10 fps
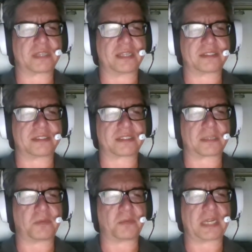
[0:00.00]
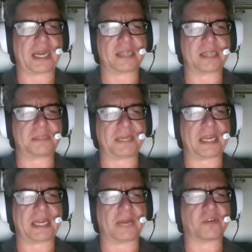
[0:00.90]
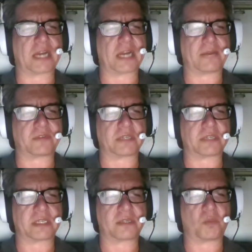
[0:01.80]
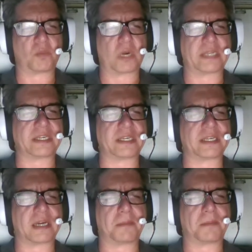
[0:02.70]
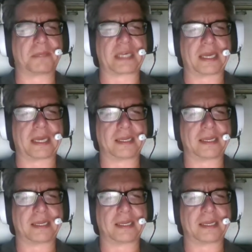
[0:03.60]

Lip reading: and someone had to be ever after it, winding it up again.